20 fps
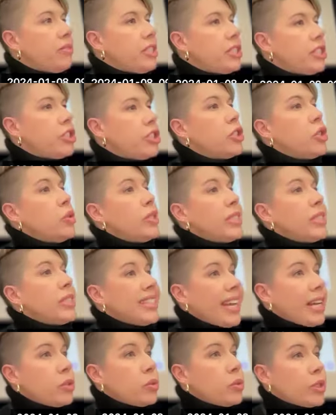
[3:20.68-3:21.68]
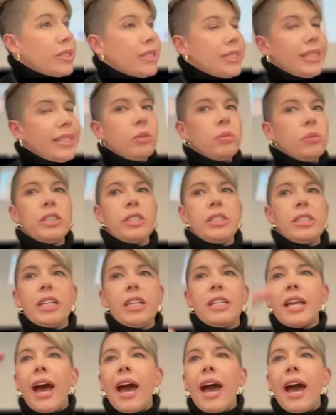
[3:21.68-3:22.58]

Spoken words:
feature to schedule send, which says,